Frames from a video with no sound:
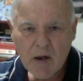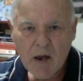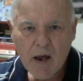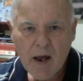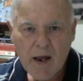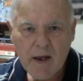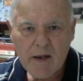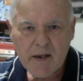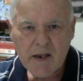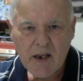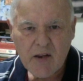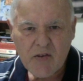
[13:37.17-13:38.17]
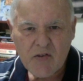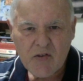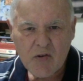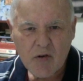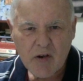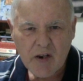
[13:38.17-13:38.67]
And the king's still
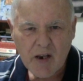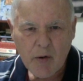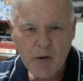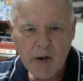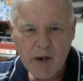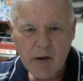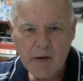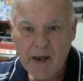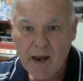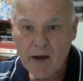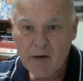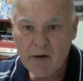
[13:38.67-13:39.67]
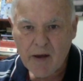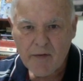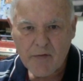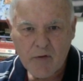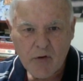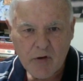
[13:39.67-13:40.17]
got to go here. Now you
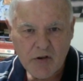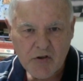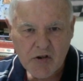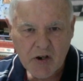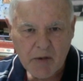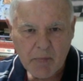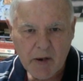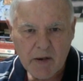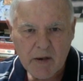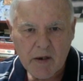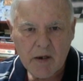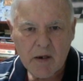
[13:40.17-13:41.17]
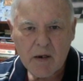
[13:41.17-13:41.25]
haven't got the checkmate there.